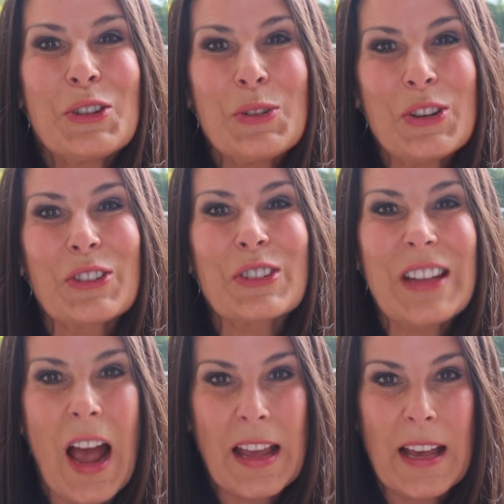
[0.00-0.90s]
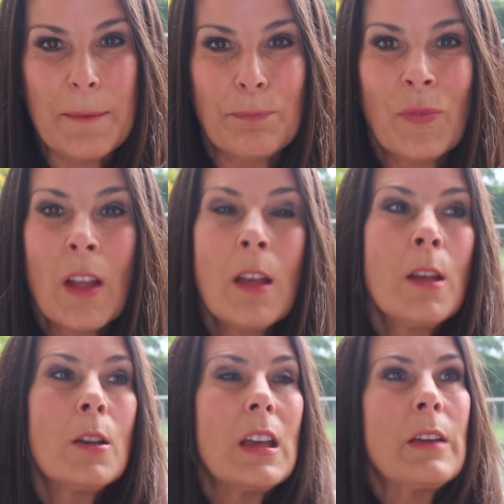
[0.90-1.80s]
to your diet.
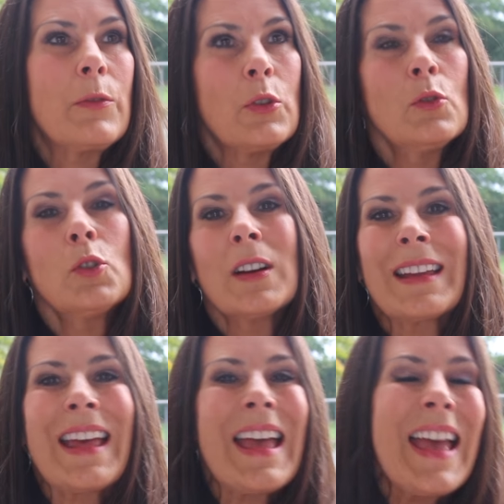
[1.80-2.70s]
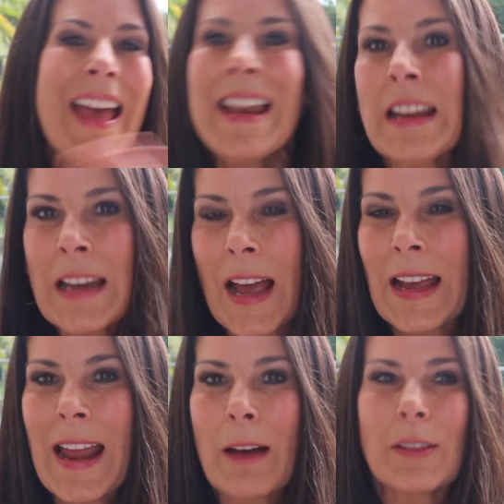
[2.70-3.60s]
If you look at any
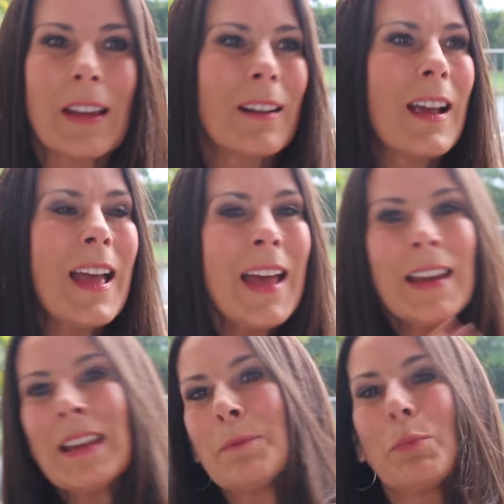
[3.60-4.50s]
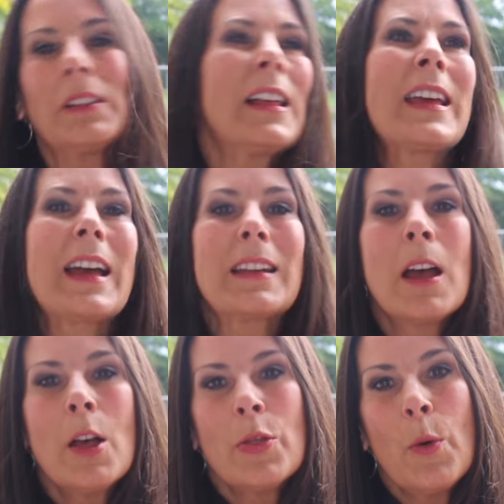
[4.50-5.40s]
diet out there, any plan,
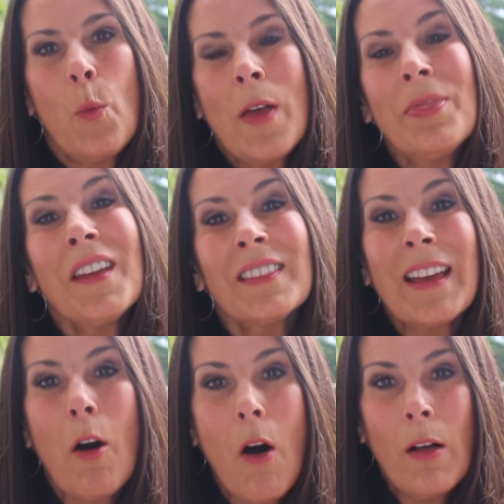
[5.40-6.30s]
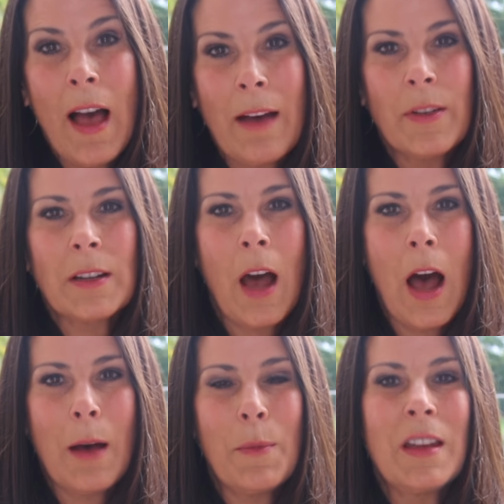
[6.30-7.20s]
the one thing they all have in
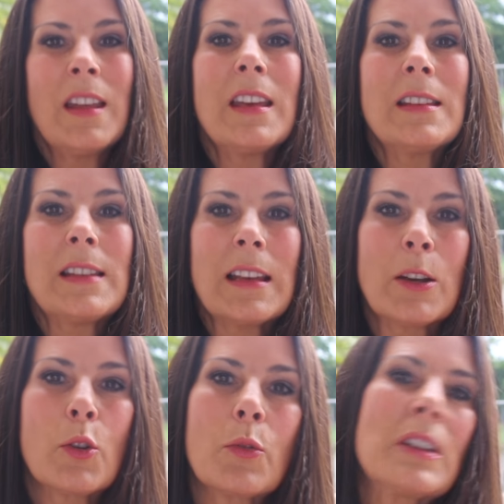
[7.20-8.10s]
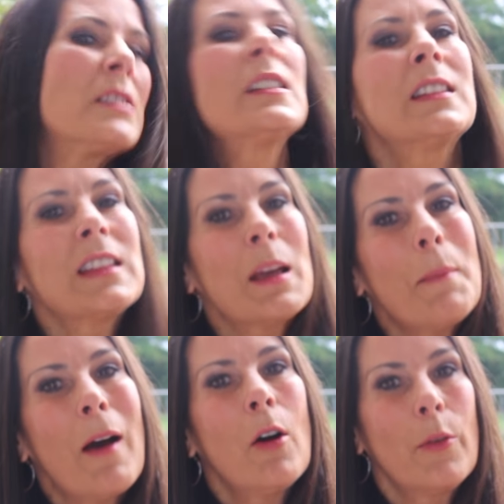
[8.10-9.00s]
common is increasing the
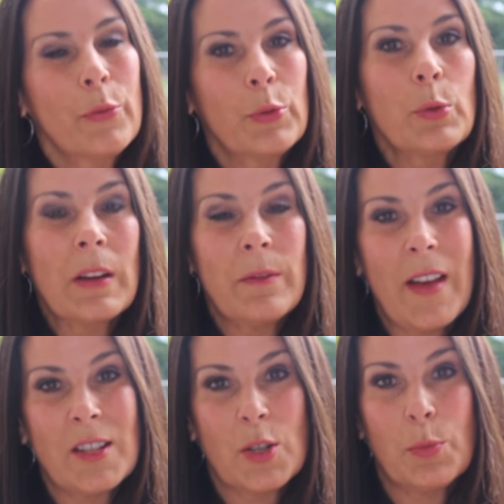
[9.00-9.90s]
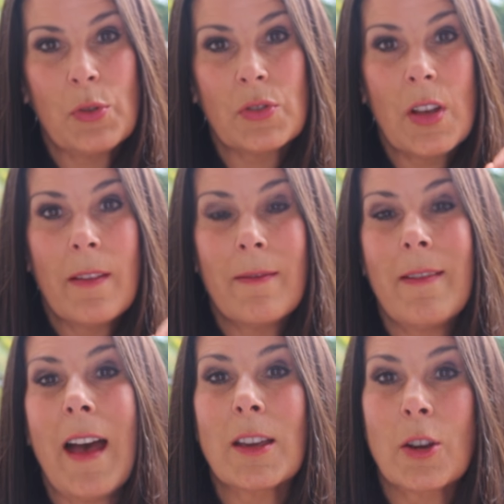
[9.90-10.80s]
amount of fruit and vegetables
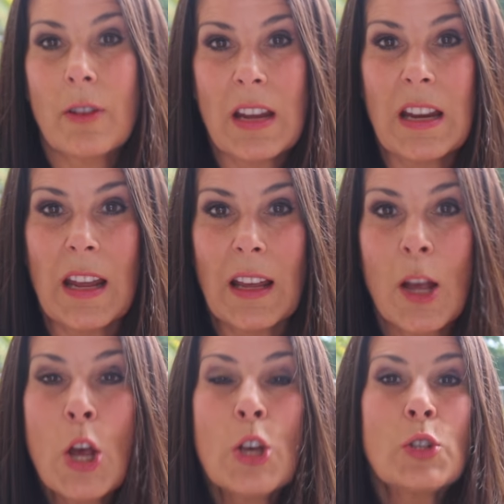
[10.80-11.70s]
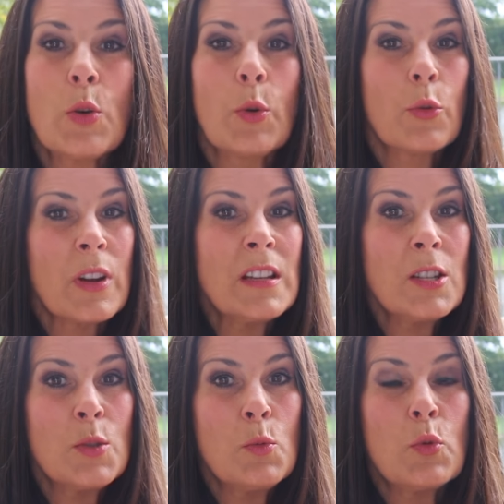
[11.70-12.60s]
that you're eating. So green
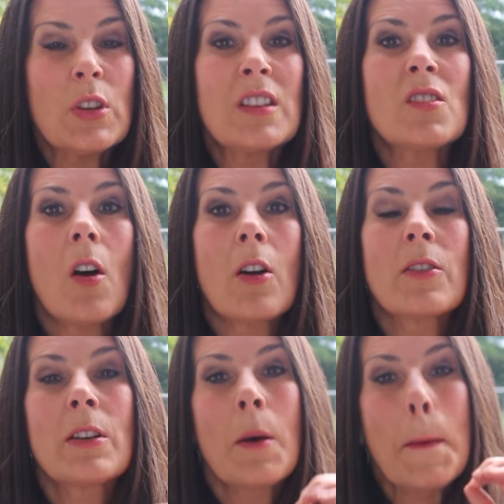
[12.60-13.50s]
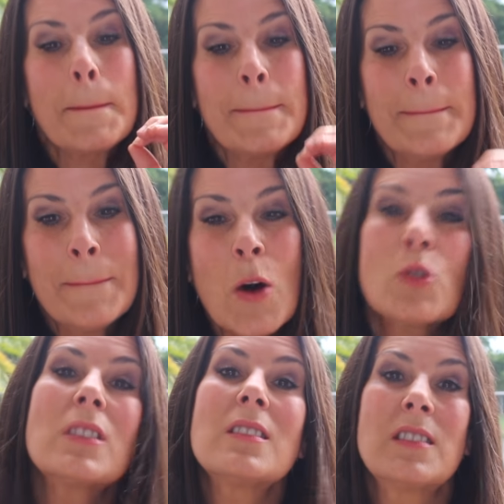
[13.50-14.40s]
smoothies are the
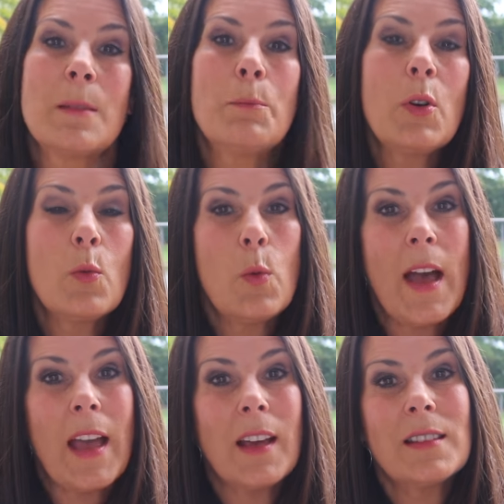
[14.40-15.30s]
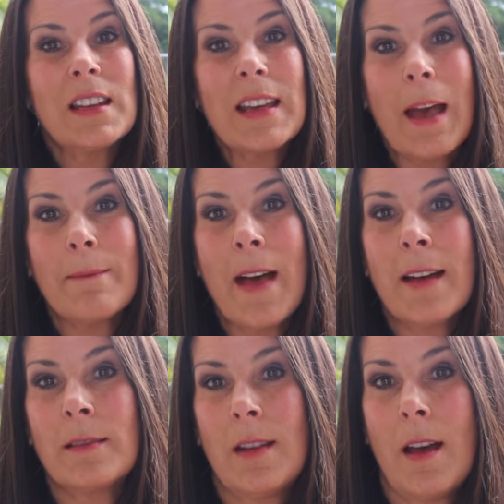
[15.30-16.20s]
most simple way to get
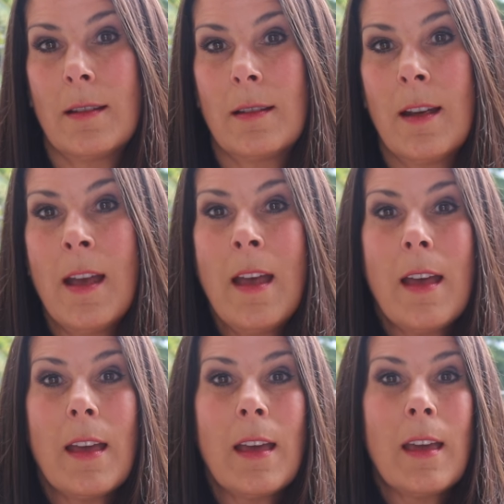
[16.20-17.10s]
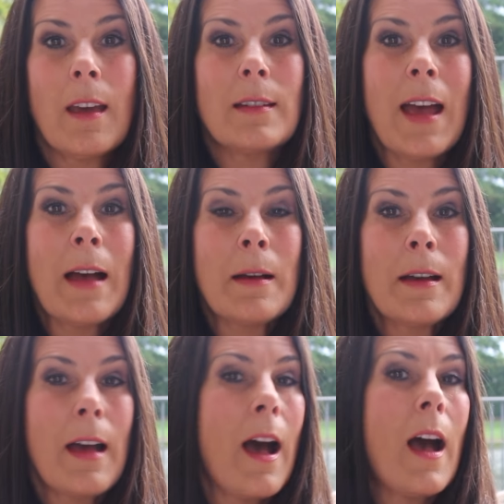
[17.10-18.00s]
that done. And
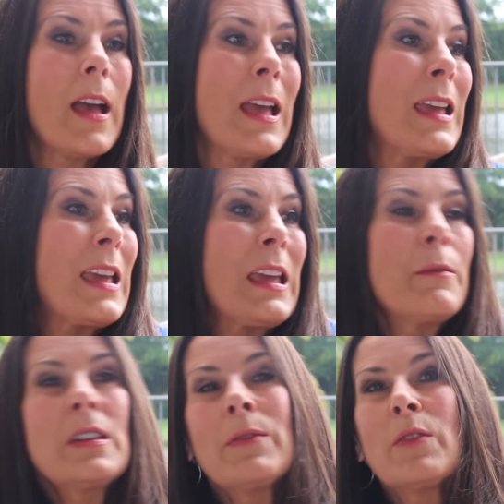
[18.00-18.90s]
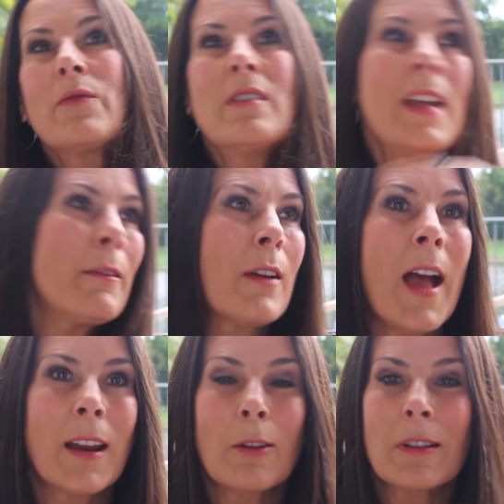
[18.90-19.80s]
I even if you've never
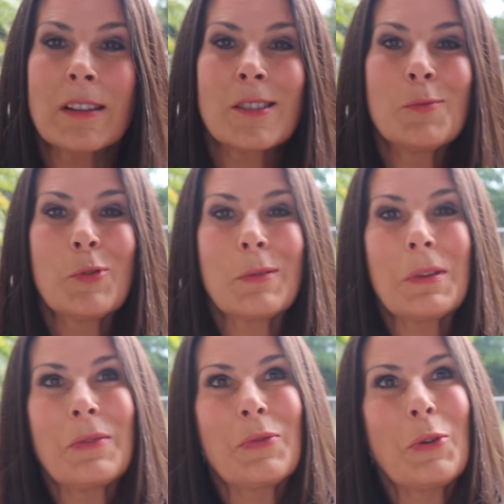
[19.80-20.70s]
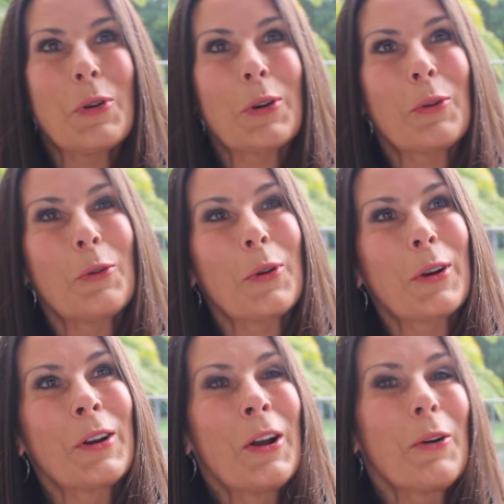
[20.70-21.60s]
had a green smoothie before,
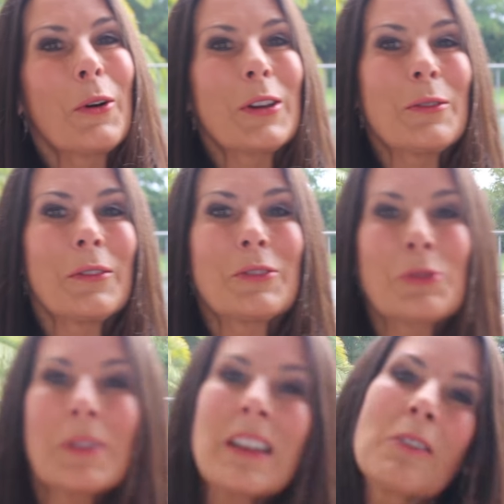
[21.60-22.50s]
or, or you drink